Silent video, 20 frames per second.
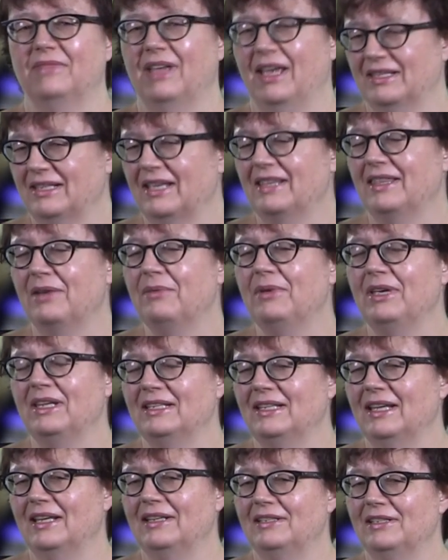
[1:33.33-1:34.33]
as I think we
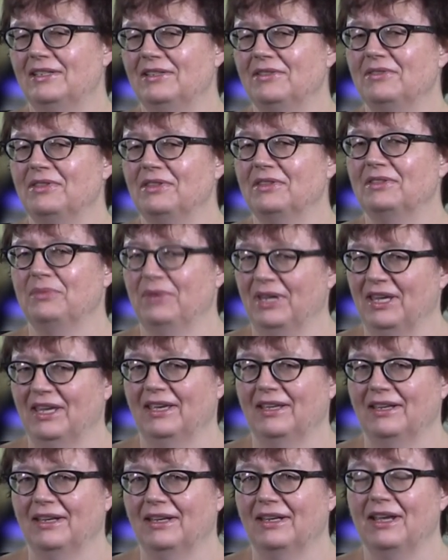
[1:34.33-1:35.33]
intend to do this
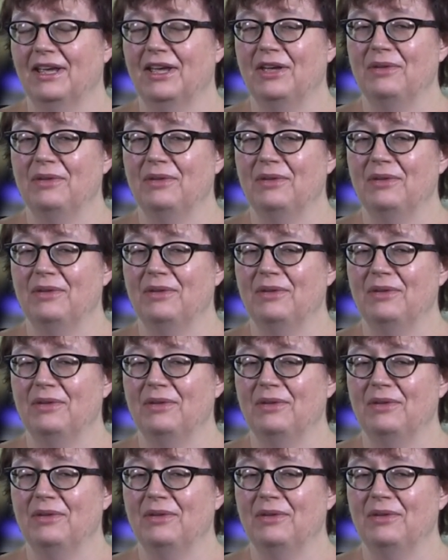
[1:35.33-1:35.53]
weekend,